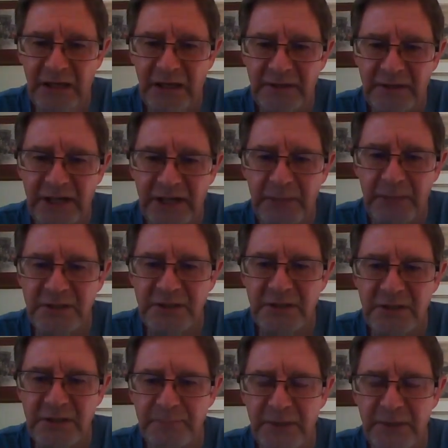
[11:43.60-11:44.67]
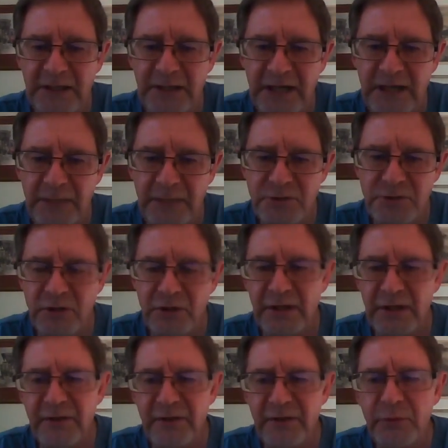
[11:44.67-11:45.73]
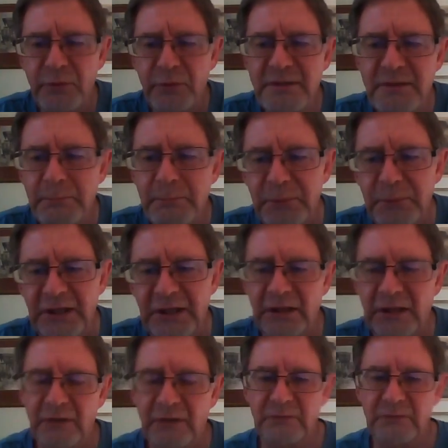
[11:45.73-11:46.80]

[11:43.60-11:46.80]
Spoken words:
diameter limestone. And the reason being